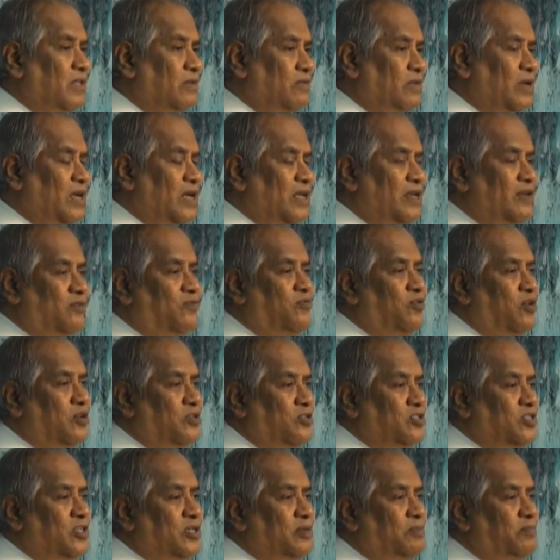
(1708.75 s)
we had a
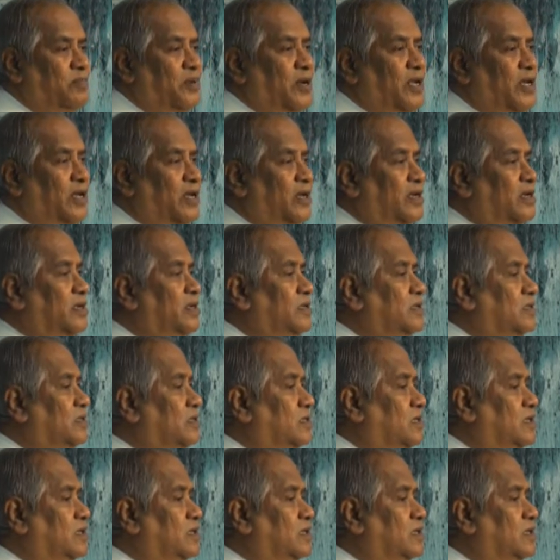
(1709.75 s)
fasting prayer,